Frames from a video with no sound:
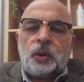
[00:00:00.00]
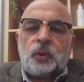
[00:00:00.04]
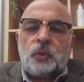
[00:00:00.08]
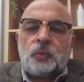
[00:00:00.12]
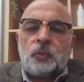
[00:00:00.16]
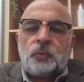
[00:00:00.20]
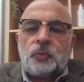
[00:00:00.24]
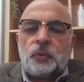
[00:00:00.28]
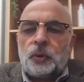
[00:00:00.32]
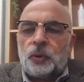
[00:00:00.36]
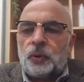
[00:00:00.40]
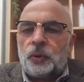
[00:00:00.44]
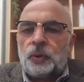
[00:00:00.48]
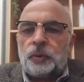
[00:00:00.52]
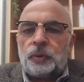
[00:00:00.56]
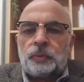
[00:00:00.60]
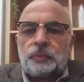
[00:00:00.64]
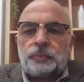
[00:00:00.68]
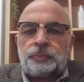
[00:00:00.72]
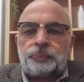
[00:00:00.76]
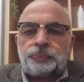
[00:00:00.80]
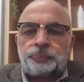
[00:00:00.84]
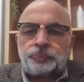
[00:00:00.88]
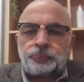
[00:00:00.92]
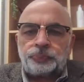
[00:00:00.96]
for
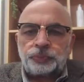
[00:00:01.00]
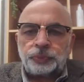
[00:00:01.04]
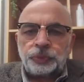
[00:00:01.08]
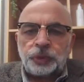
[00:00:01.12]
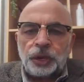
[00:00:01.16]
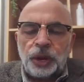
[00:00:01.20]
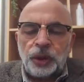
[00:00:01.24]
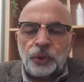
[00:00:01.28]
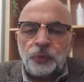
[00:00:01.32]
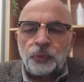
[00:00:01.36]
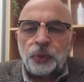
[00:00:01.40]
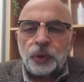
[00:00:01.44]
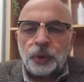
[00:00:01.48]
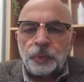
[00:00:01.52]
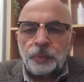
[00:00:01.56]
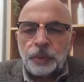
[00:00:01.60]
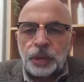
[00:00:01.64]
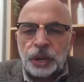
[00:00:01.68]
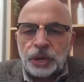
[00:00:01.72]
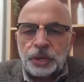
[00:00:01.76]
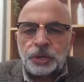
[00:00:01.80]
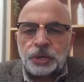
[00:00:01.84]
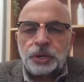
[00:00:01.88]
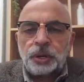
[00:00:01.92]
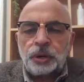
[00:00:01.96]

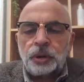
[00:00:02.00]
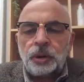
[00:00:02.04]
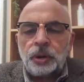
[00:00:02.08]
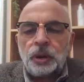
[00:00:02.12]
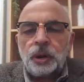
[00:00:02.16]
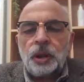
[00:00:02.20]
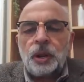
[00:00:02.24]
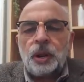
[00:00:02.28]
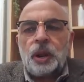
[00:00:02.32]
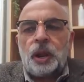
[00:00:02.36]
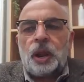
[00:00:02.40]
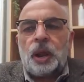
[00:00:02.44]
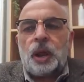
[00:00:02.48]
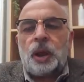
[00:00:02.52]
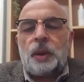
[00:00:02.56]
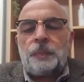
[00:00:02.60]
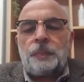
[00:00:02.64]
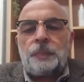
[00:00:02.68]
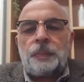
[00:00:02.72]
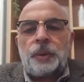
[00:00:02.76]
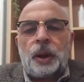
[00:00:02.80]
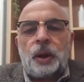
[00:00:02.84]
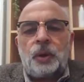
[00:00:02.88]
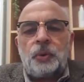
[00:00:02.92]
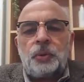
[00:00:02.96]
information
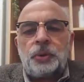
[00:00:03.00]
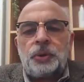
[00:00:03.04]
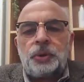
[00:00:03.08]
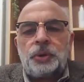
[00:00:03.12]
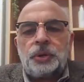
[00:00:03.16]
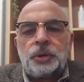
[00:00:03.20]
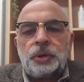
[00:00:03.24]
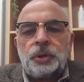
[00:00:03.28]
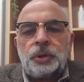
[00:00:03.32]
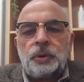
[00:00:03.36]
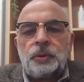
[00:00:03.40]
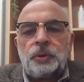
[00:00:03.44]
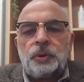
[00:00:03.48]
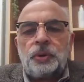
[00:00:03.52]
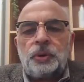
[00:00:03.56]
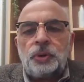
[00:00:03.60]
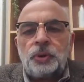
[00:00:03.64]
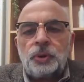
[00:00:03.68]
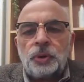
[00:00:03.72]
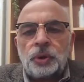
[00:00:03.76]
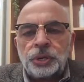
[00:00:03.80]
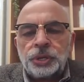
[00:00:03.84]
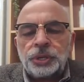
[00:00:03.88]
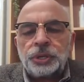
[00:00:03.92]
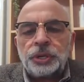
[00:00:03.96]
about your
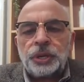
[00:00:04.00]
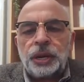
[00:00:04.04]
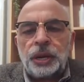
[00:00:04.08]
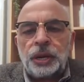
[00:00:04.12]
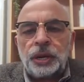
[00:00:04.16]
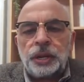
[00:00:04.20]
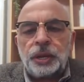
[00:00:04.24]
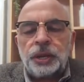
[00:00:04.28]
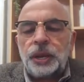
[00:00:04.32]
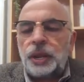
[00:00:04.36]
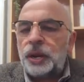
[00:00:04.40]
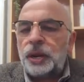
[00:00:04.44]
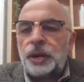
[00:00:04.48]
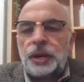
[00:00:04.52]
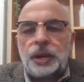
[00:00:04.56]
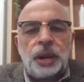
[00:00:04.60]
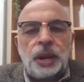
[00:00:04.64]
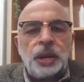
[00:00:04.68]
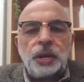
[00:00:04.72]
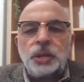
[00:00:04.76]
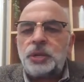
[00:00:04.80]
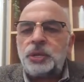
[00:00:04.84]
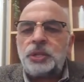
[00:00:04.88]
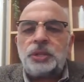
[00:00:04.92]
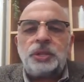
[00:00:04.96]
skincare
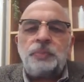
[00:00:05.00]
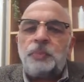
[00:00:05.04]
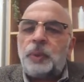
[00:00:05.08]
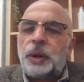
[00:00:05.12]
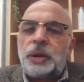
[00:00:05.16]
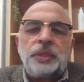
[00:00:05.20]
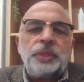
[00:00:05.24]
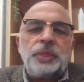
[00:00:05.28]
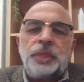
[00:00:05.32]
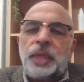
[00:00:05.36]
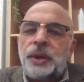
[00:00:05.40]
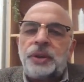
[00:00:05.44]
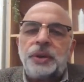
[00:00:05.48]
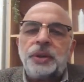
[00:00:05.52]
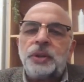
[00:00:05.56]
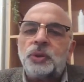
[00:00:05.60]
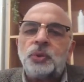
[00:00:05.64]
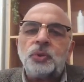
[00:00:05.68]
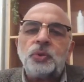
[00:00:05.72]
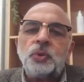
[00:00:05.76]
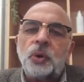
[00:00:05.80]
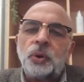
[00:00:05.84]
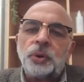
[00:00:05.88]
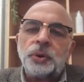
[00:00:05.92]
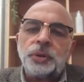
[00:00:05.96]
range, but that is
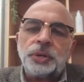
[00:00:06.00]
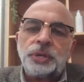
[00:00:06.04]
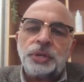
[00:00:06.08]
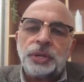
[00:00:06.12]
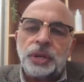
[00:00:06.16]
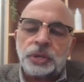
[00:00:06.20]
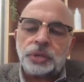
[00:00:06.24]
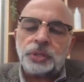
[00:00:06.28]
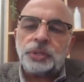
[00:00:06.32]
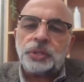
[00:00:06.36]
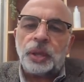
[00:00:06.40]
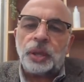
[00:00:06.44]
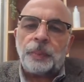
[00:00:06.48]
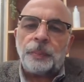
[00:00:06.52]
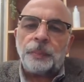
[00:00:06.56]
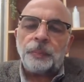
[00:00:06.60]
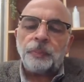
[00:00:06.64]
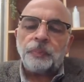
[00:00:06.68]
not just the